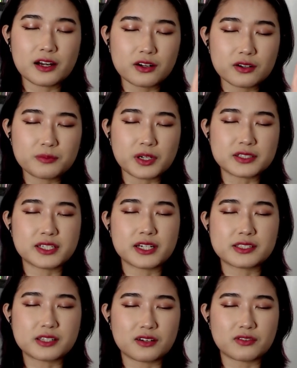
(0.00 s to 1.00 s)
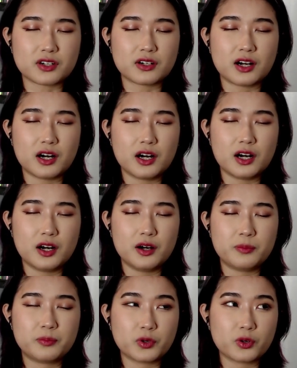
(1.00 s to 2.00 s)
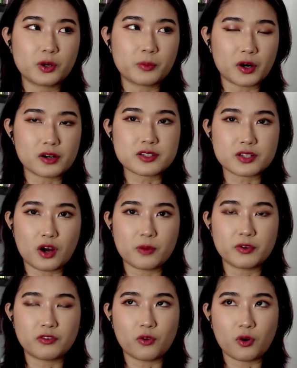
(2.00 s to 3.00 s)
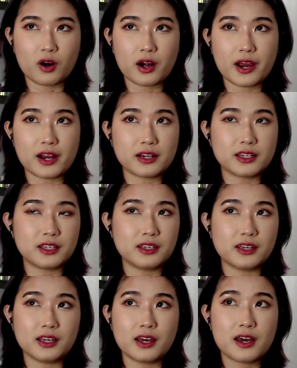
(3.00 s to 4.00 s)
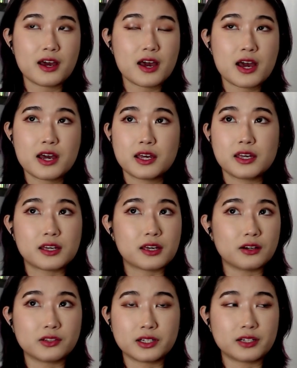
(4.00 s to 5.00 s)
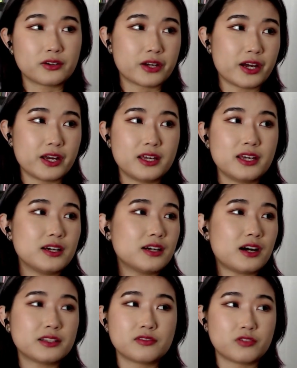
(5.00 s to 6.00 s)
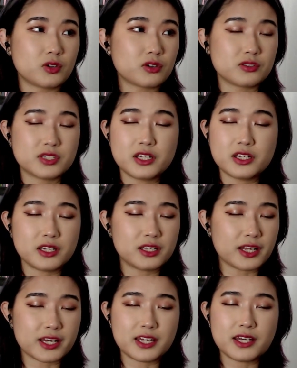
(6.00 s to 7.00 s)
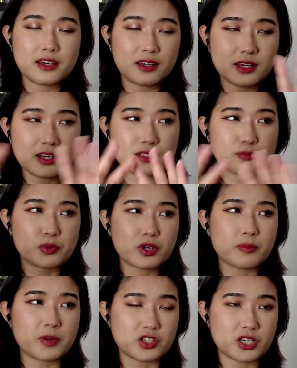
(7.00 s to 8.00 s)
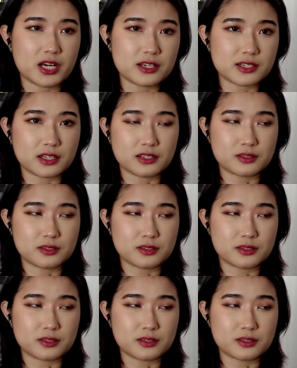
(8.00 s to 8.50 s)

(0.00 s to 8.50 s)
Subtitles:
heard Monsta X cover Bruno Mars' song before, and he killed it, okay? He got the vocals. He is pretty much ace at this